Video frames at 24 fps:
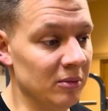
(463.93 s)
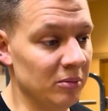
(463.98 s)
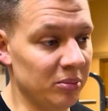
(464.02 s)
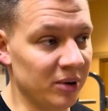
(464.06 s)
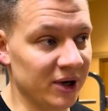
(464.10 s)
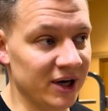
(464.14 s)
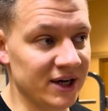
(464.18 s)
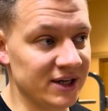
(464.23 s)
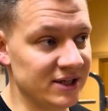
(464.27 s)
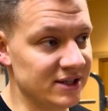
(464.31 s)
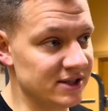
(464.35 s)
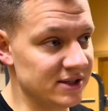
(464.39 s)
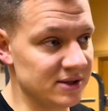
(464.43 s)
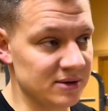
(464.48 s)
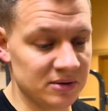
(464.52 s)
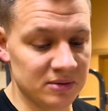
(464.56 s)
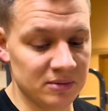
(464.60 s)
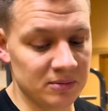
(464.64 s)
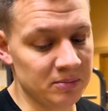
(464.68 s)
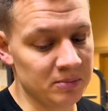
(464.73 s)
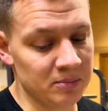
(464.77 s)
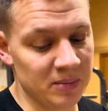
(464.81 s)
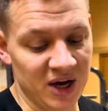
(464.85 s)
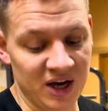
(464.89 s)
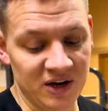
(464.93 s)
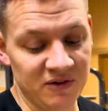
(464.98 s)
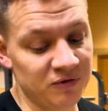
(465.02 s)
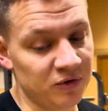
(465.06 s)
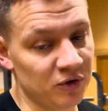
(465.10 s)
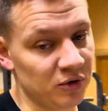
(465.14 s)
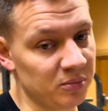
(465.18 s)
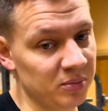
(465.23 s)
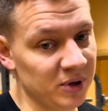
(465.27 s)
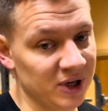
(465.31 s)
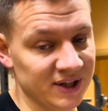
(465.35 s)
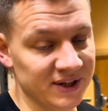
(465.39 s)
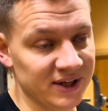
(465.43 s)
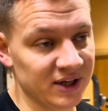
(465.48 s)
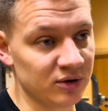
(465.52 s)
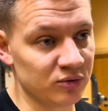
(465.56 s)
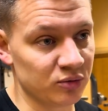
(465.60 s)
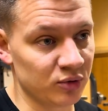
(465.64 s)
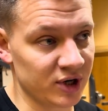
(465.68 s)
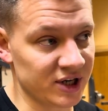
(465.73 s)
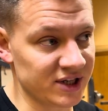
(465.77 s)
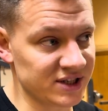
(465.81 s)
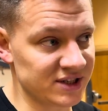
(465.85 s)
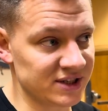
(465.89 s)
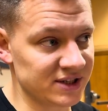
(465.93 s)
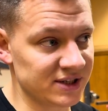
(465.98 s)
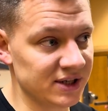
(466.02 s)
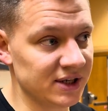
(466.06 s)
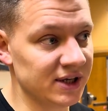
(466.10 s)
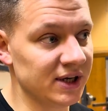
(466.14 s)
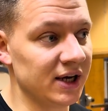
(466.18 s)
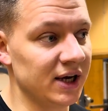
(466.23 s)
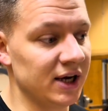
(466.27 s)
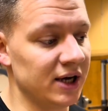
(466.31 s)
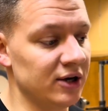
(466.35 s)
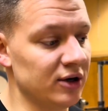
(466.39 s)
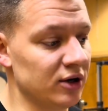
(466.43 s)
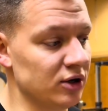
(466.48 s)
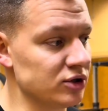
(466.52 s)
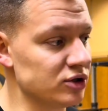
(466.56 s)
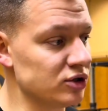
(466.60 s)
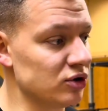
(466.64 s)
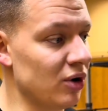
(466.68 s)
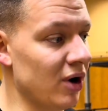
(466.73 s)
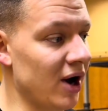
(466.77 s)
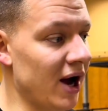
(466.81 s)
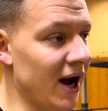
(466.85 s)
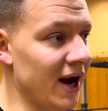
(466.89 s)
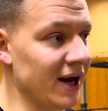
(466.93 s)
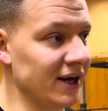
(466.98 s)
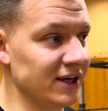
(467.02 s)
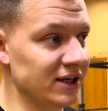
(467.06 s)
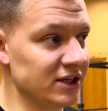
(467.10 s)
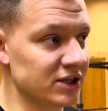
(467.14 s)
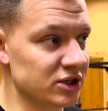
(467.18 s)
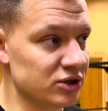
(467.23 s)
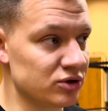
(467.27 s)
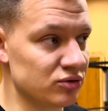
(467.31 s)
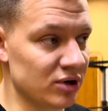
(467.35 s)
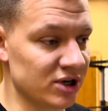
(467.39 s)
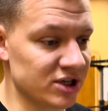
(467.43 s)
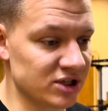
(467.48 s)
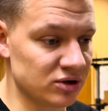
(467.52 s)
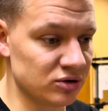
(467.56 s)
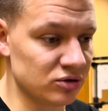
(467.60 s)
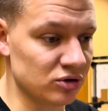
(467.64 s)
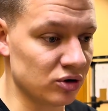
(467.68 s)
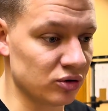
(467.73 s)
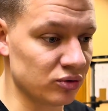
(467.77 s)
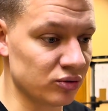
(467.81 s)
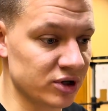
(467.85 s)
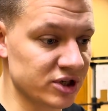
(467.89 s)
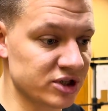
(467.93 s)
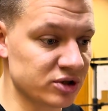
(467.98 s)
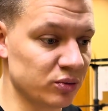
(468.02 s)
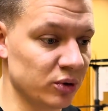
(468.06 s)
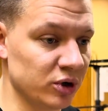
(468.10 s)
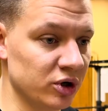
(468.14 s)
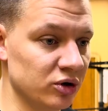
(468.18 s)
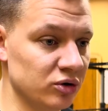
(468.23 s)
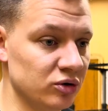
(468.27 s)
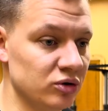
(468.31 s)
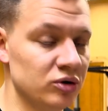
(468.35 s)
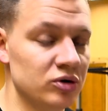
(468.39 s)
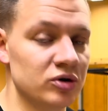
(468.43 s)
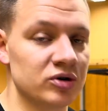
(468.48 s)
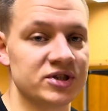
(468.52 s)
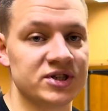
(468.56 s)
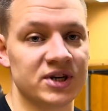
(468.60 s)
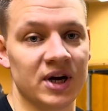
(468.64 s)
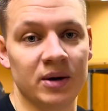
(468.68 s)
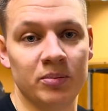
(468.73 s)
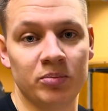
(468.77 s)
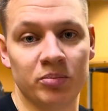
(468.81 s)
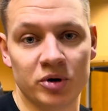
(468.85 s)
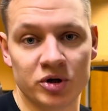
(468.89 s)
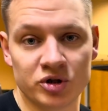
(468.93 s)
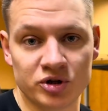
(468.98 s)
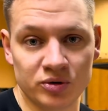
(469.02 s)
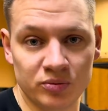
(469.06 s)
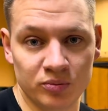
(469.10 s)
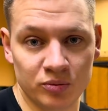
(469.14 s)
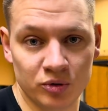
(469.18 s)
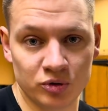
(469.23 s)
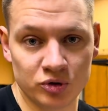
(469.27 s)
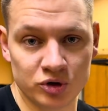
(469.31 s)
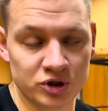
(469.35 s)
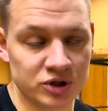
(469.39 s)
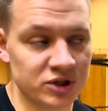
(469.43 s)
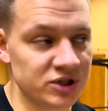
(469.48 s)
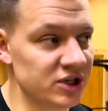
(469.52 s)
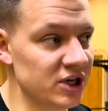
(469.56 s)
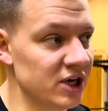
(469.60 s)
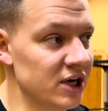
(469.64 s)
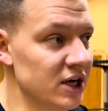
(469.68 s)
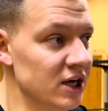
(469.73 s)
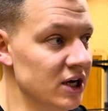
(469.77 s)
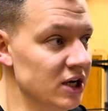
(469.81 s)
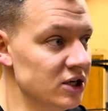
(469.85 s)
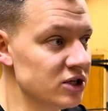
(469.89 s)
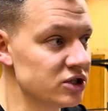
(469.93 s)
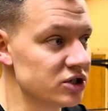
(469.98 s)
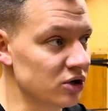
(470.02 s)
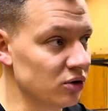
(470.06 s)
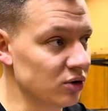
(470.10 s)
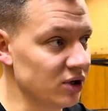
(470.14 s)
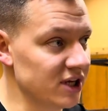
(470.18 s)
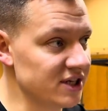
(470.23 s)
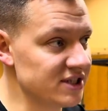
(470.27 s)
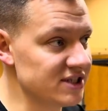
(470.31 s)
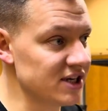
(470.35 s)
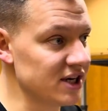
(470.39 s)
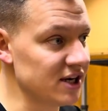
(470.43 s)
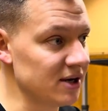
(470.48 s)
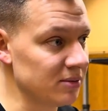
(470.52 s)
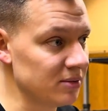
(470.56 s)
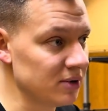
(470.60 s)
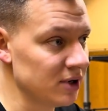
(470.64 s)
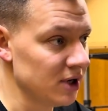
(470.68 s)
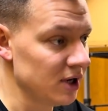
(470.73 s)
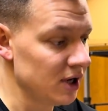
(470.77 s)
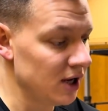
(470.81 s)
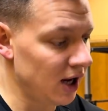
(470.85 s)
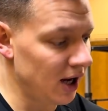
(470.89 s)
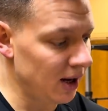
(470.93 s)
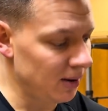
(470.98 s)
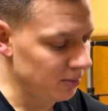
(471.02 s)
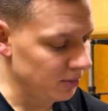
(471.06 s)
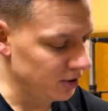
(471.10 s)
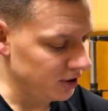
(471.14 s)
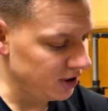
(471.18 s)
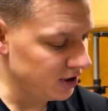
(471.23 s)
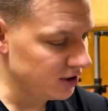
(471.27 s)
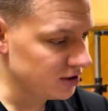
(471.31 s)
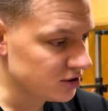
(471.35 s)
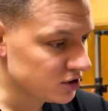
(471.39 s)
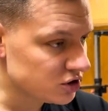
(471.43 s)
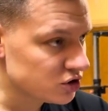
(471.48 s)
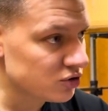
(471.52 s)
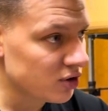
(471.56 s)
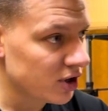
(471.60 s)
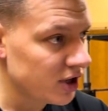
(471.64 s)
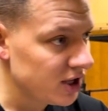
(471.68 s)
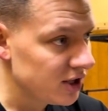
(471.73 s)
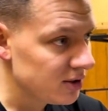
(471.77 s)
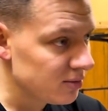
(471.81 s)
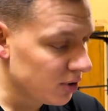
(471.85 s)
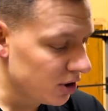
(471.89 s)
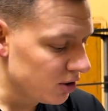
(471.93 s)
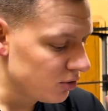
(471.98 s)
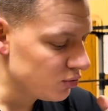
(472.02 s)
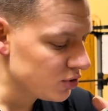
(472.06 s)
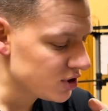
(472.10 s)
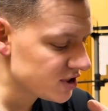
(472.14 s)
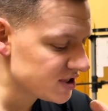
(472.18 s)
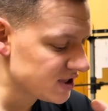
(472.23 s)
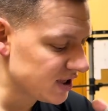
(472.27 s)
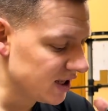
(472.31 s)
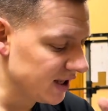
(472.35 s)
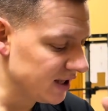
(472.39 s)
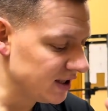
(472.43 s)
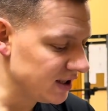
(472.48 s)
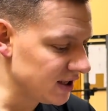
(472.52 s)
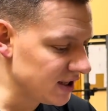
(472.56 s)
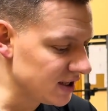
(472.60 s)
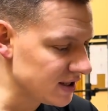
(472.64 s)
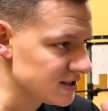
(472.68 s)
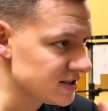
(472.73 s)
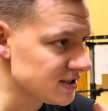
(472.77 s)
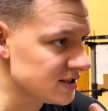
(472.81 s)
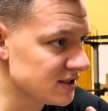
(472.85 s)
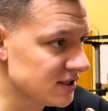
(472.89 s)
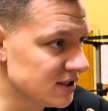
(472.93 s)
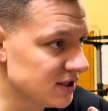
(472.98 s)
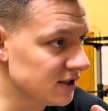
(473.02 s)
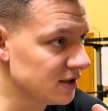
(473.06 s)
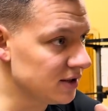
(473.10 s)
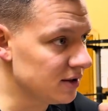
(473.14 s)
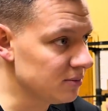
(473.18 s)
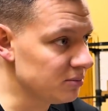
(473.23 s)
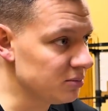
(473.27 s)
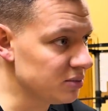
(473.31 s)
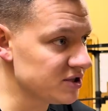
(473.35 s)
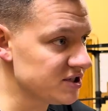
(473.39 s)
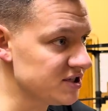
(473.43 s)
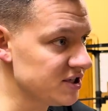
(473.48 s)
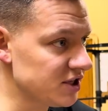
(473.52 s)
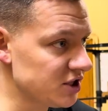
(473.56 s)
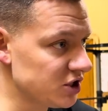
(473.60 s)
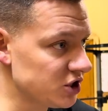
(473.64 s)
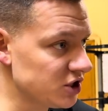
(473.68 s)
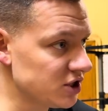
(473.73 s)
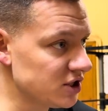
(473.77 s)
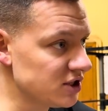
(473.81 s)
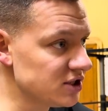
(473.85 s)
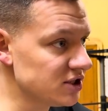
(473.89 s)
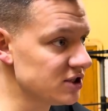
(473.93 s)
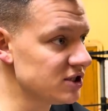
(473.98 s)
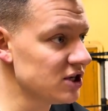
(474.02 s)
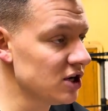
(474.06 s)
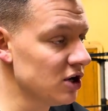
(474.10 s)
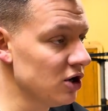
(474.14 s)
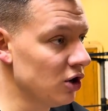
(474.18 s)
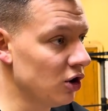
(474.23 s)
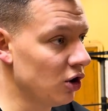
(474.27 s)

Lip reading: but it's made for building wrist and also adding stress to your wrist where you do your side pressure motions. So let's say I'm either training my wrist like this in positions,